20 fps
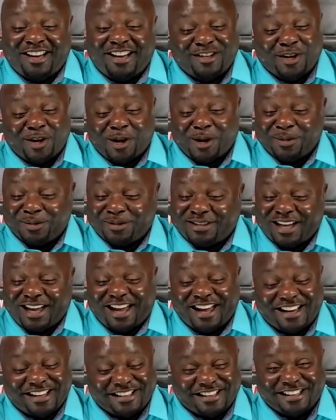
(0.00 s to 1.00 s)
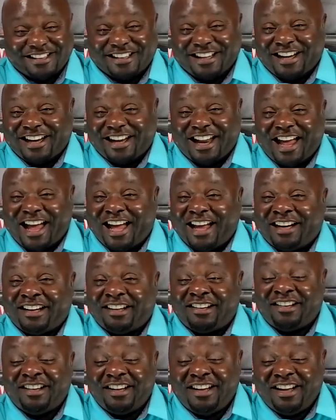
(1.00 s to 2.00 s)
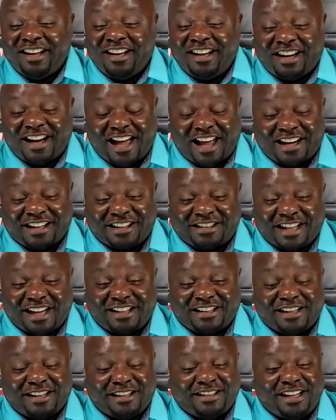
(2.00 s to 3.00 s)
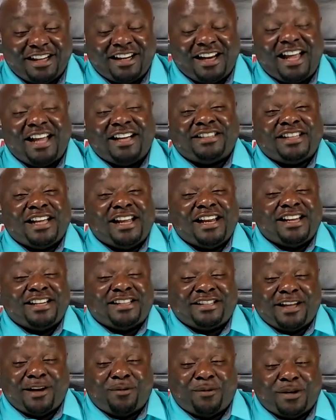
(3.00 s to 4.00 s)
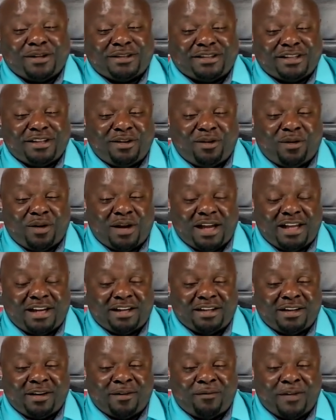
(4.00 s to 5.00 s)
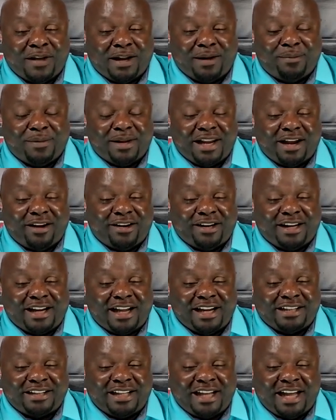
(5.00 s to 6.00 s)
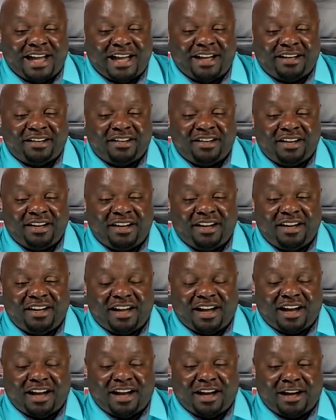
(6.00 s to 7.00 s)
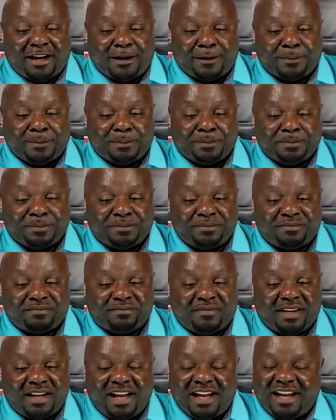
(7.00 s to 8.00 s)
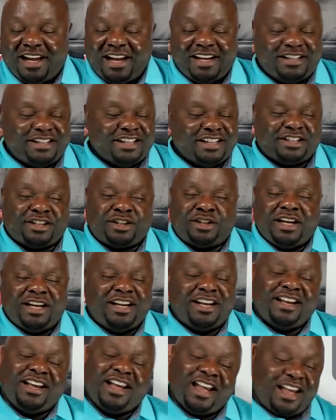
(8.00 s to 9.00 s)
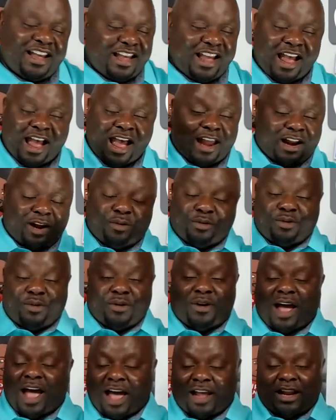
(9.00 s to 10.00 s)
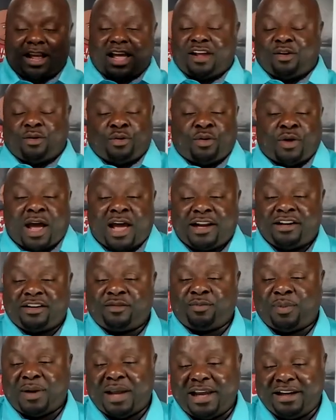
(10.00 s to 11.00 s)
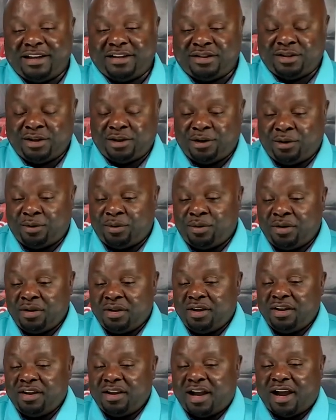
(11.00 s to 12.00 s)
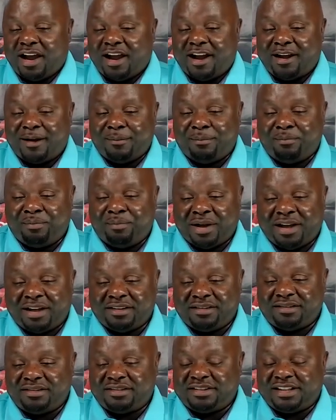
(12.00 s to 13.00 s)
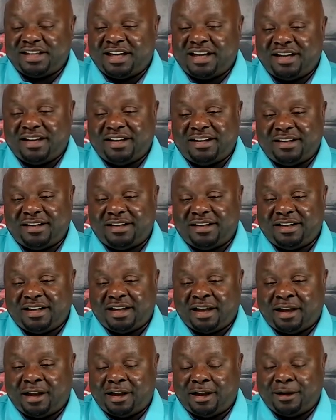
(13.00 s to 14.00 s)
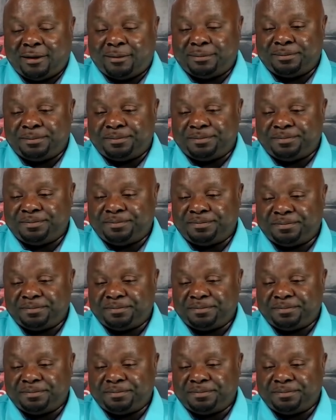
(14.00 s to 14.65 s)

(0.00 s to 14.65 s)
you know what I'm saying? Just a lot of, a lot of shades. And then a lot of times that stuff once it, in a development area like that, um, it just it, I don't know I, I don't know how to explain it to you, uh, but um,